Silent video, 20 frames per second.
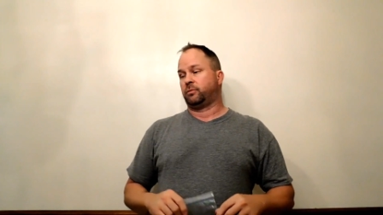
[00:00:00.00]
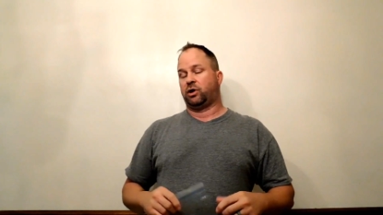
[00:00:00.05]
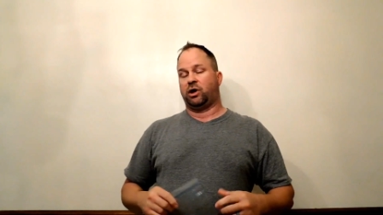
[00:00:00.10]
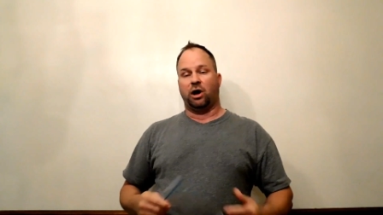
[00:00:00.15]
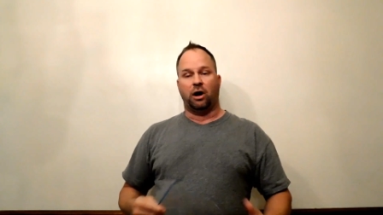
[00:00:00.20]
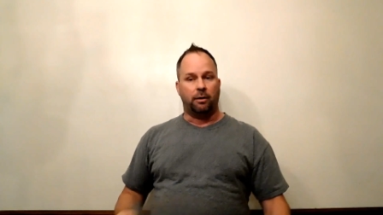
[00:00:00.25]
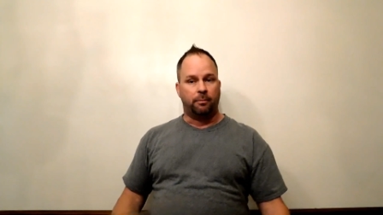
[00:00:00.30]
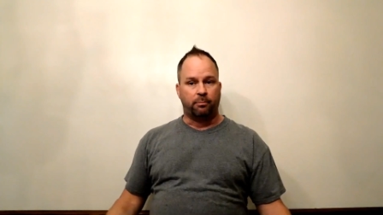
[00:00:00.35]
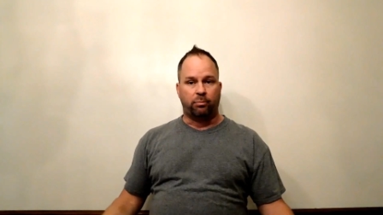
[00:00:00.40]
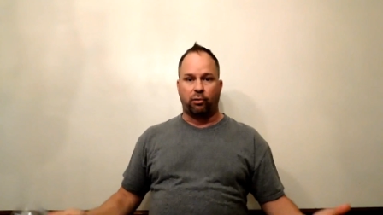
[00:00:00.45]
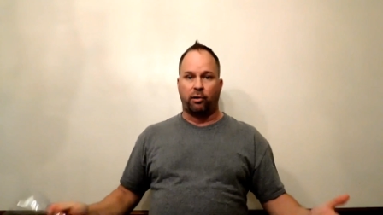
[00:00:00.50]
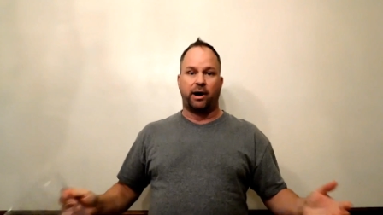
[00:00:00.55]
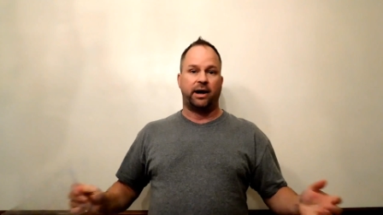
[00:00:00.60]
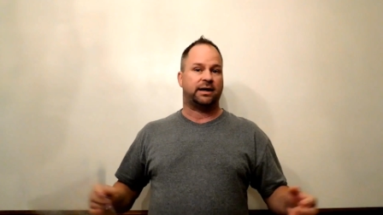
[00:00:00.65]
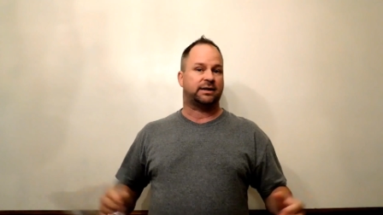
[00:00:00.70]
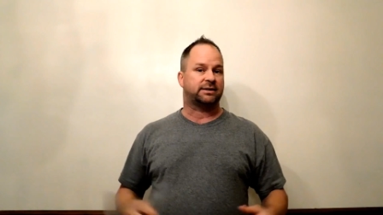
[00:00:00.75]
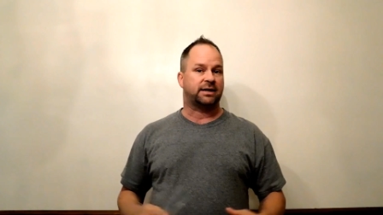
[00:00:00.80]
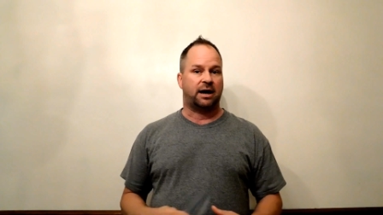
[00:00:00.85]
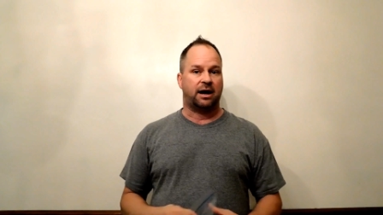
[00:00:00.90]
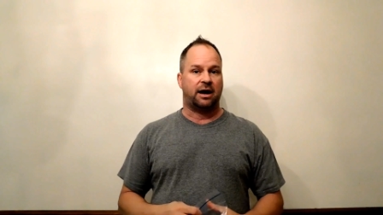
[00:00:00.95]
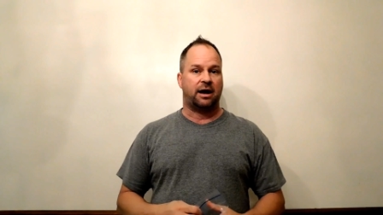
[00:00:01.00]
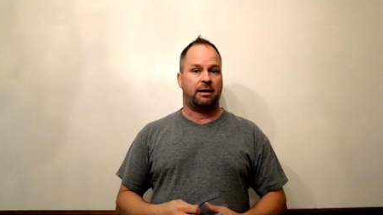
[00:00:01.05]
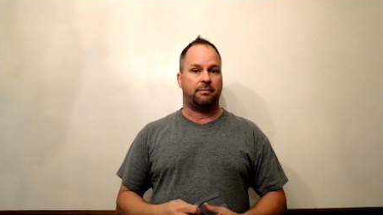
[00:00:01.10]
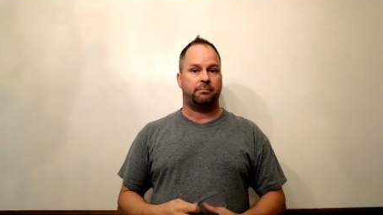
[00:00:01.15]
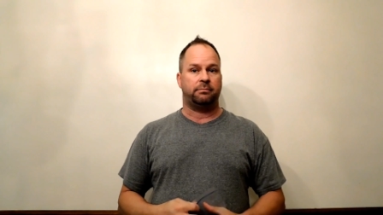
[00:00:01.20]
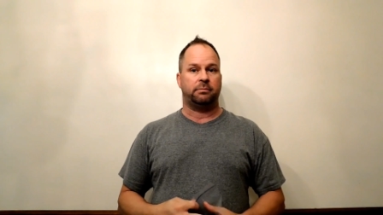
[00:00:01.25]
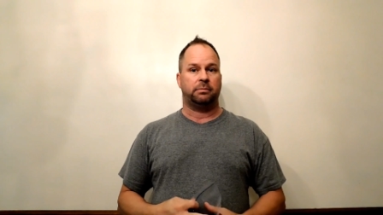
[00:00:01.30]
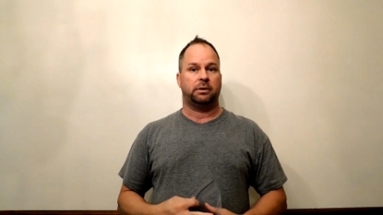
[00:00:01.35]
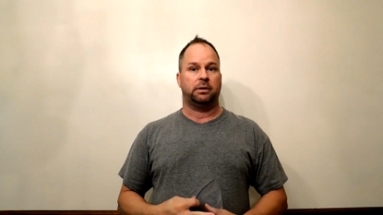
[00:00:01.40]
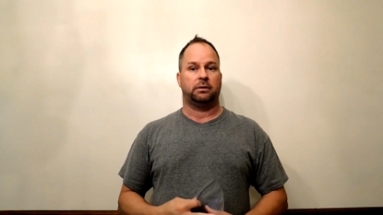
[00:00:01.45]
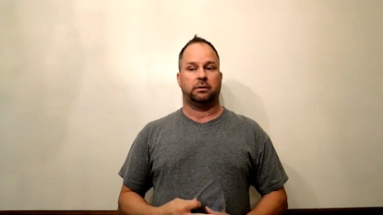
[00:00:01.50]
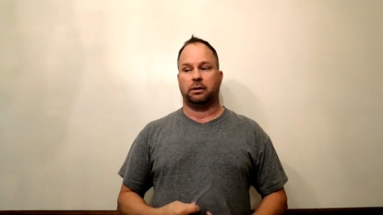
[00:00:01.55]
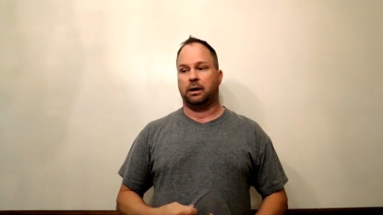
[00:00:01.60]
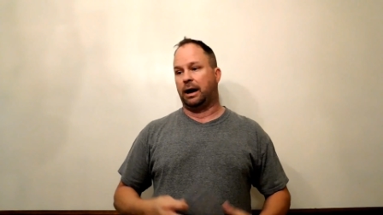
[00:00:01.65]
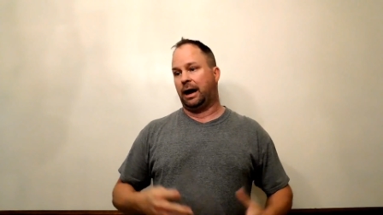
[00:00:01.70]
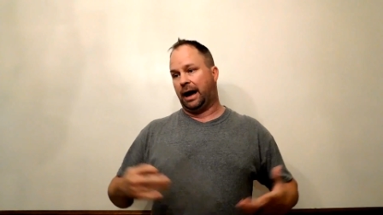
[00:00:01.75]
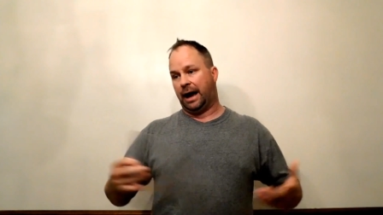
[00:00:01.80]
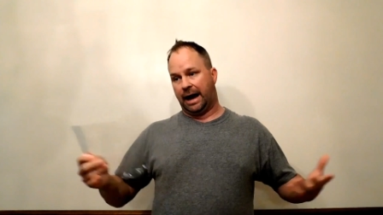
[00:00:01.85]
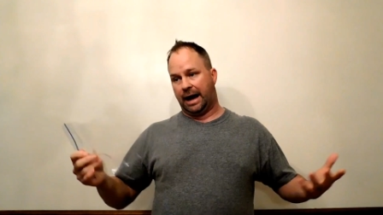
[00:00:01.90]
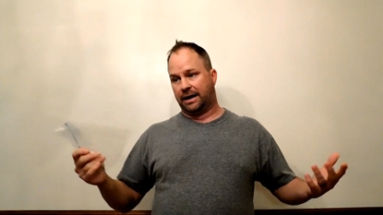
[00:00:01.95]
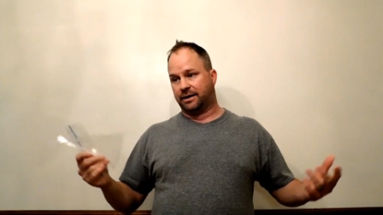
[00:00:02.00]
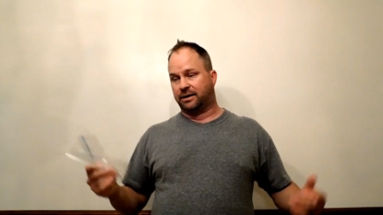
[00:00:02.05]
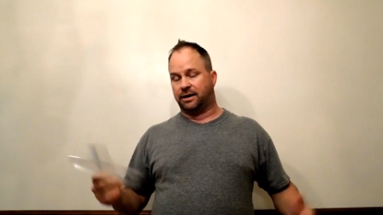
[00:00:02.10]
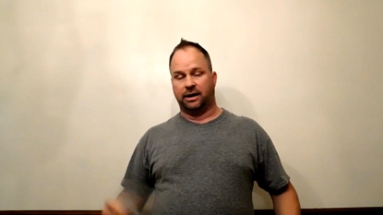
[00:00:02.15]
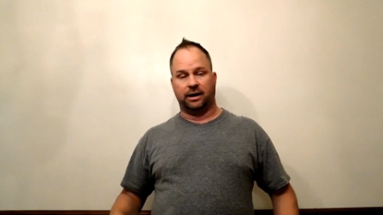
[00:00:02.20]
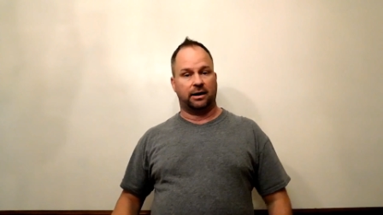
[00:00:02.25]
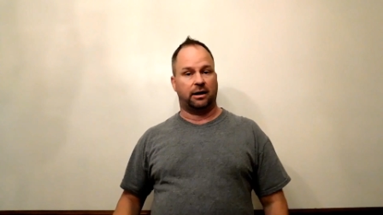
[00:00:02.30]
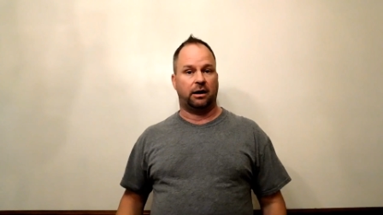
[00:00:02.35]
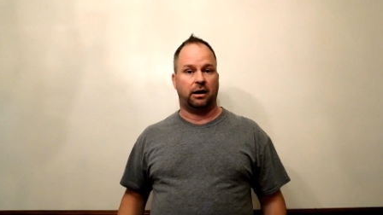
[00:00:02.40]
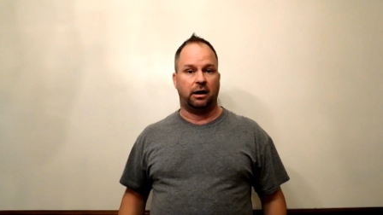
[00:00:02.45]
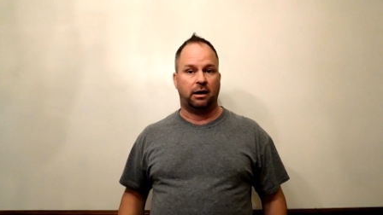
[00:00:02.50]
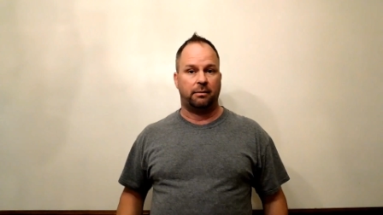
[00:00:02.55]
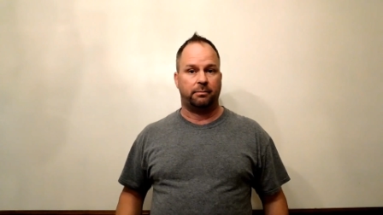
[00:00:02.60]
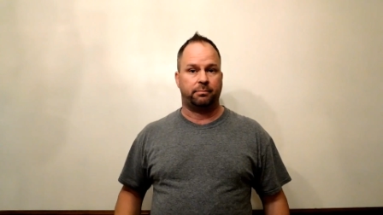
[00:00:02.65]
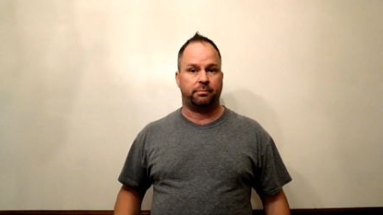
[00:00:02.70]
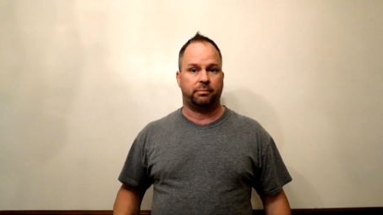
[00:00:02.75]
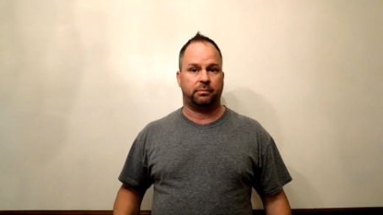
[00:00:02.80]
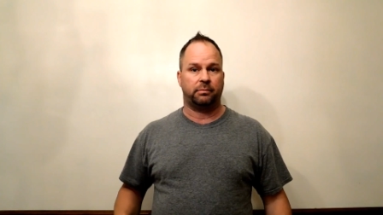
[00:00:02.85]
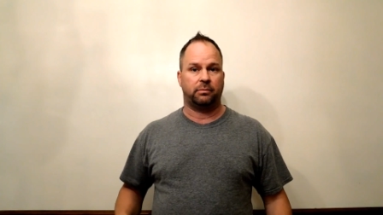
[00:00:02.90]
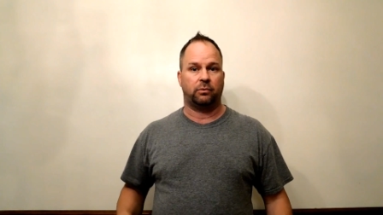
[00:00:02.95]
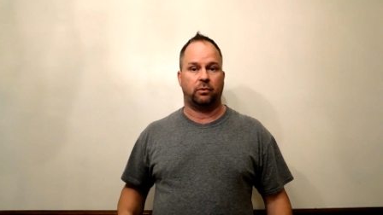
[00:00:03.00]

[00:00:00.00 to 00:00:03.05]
come break time, I'd get up,